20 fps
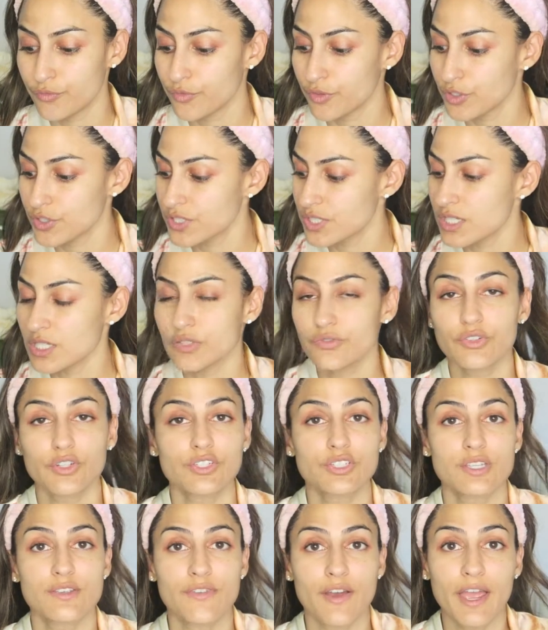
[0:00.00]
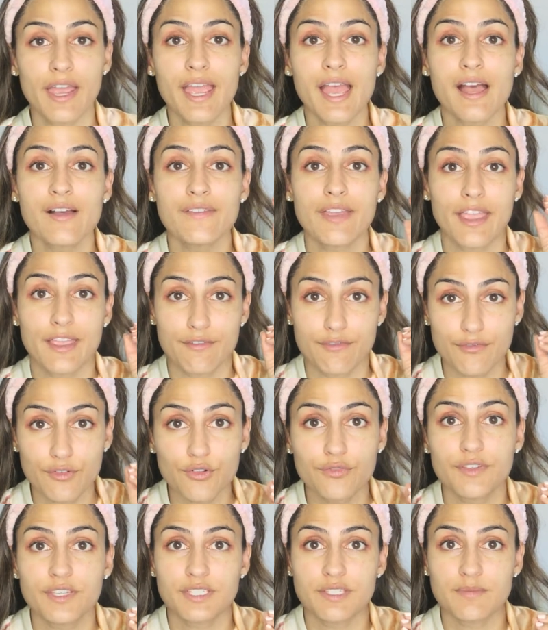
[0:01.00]
First things first, if I have a
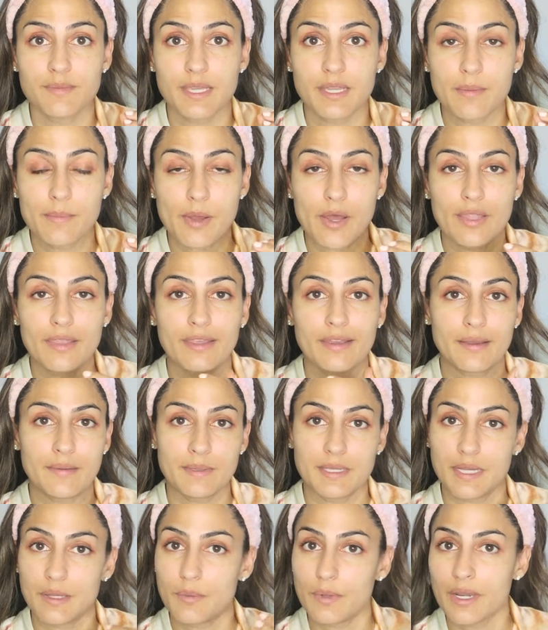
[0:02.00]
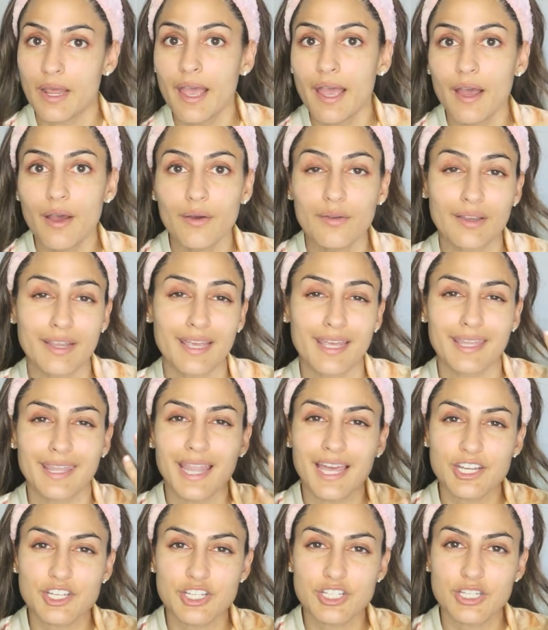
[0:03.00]
full face of makeup on, like I went out and I had
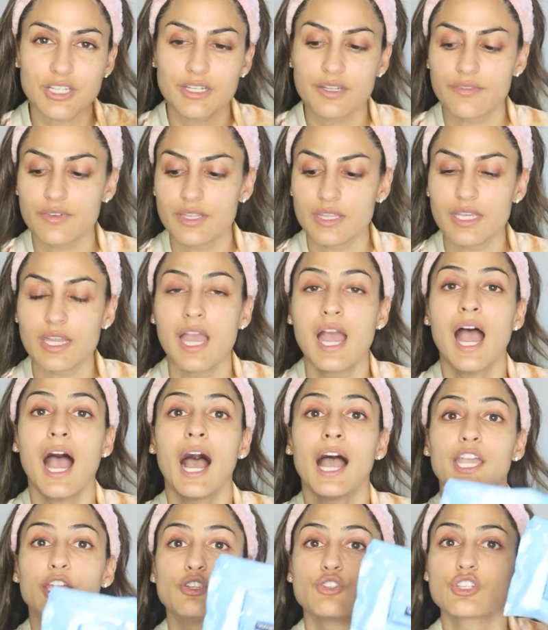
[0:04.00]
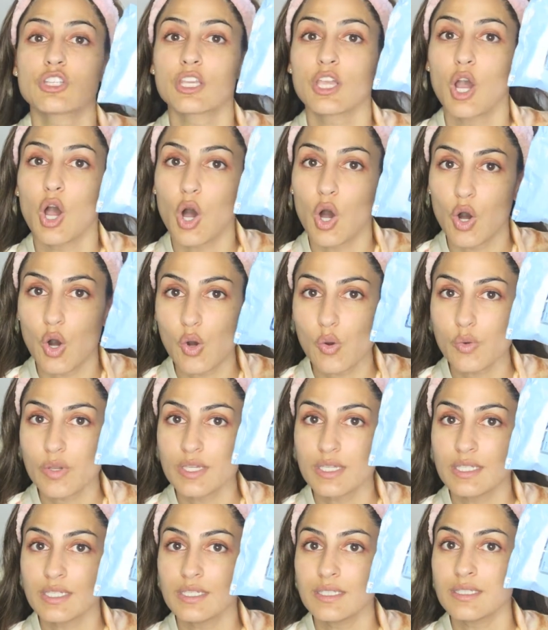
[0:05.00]
lashes on and everything, I usually
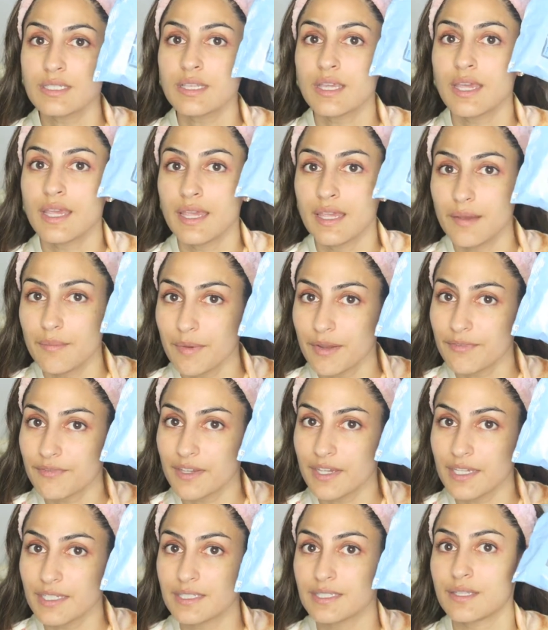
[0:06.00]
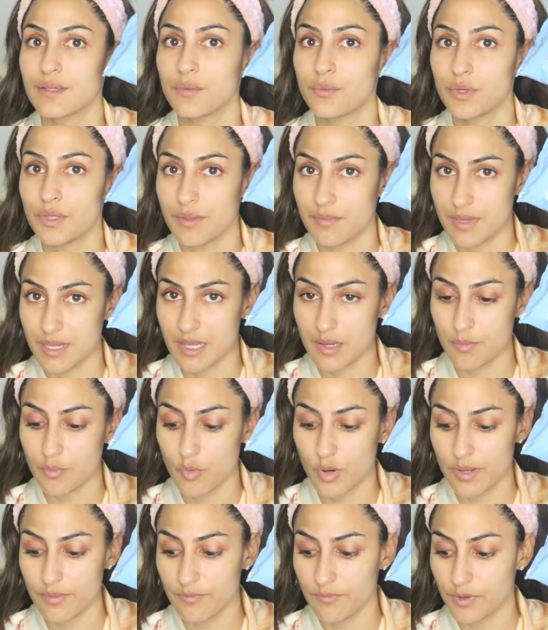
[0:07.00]
always hit my face with a makeup
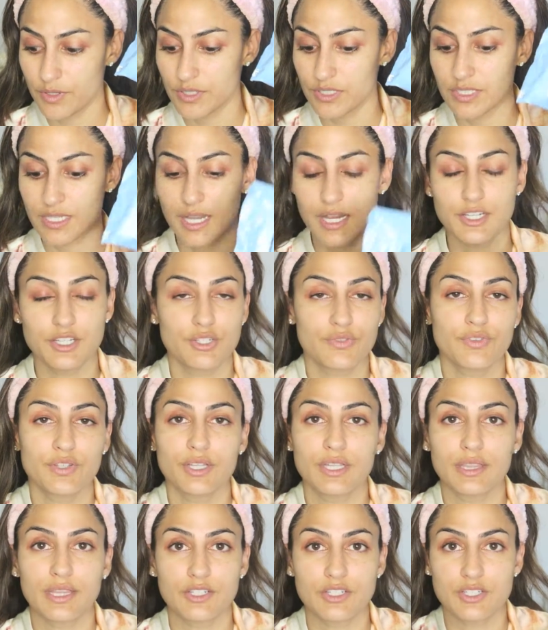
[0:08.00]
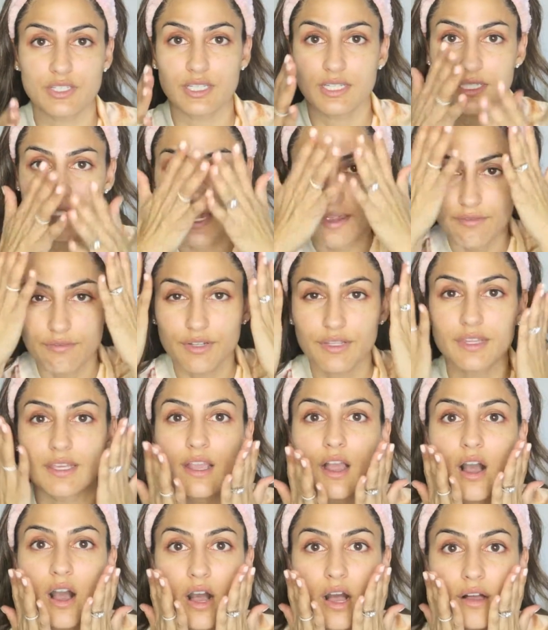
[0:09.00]
wipe first. I just feel like that just gets
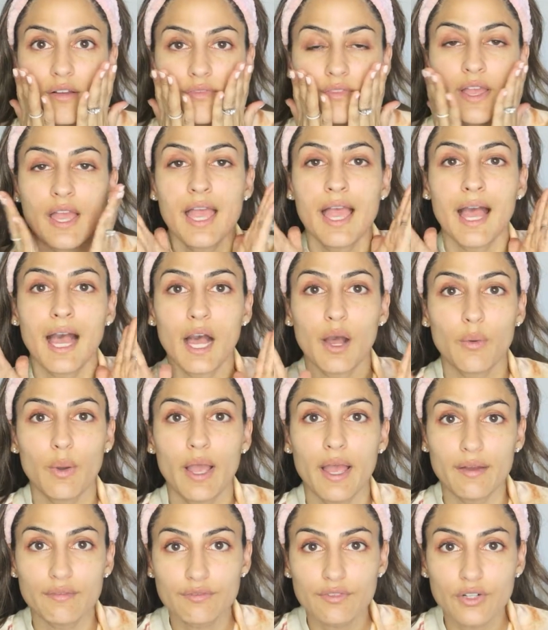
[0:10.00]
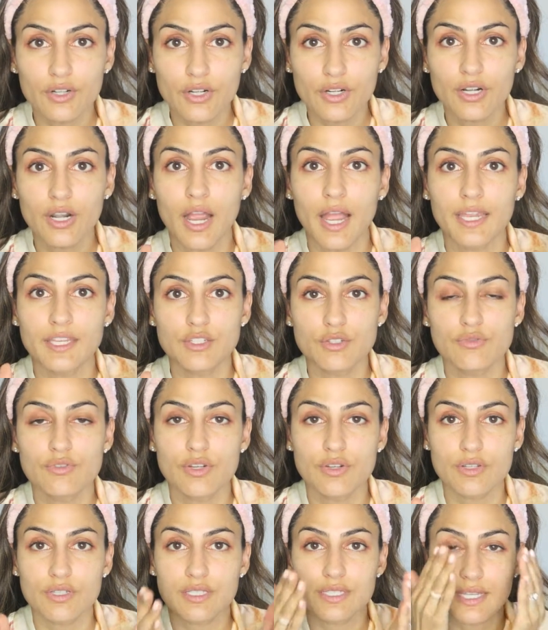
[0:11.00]
everything off. However, I do
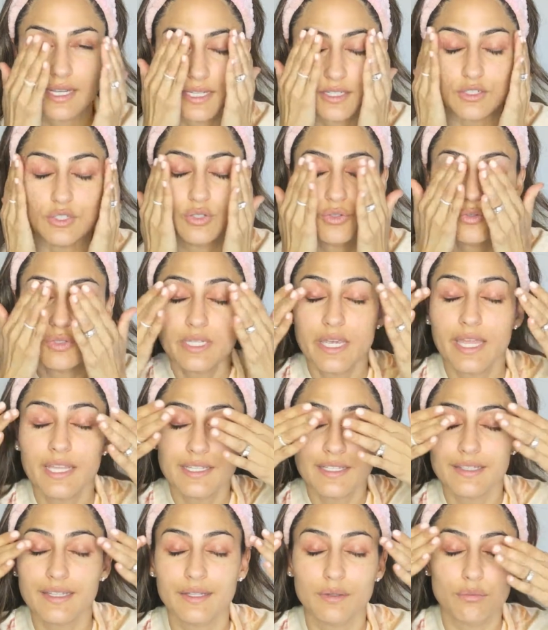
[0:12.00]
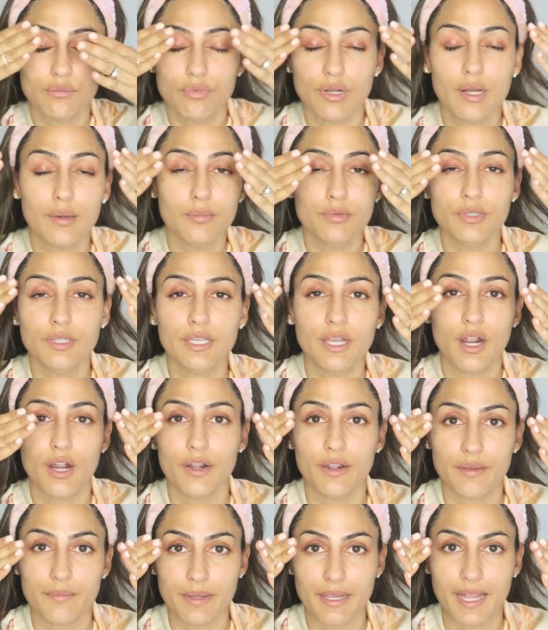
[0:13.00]
notice that I do tend to like rub really
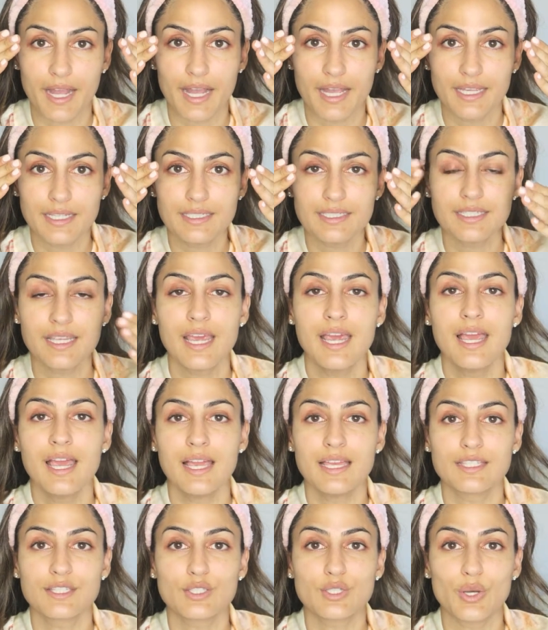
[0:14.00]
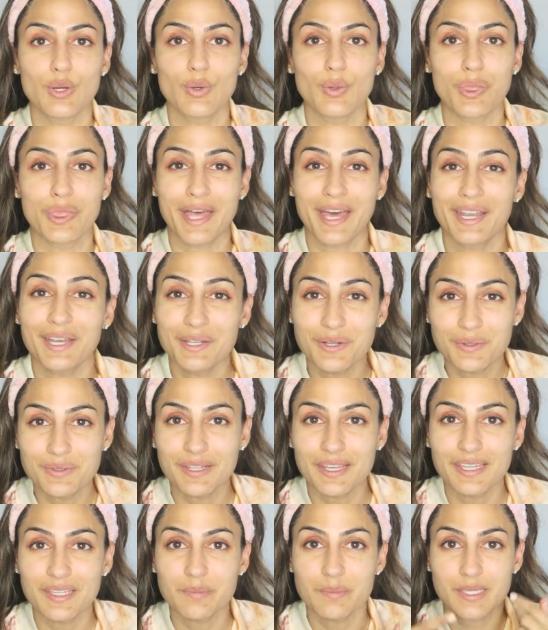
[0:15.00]
hard at my eyes. And so that I don't
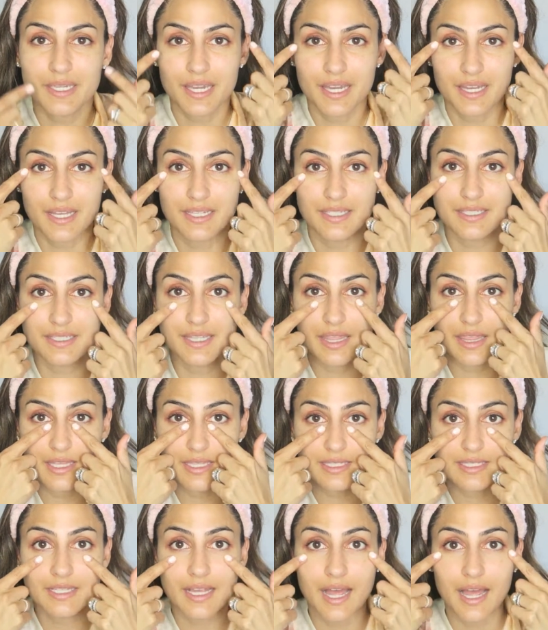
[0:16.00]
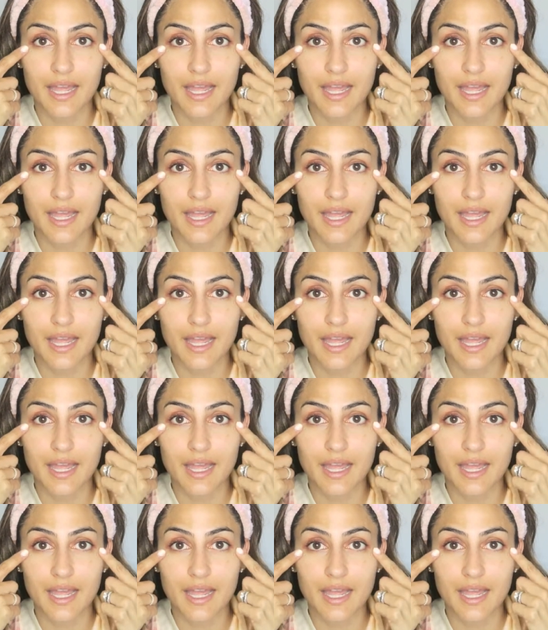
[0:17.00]
like because this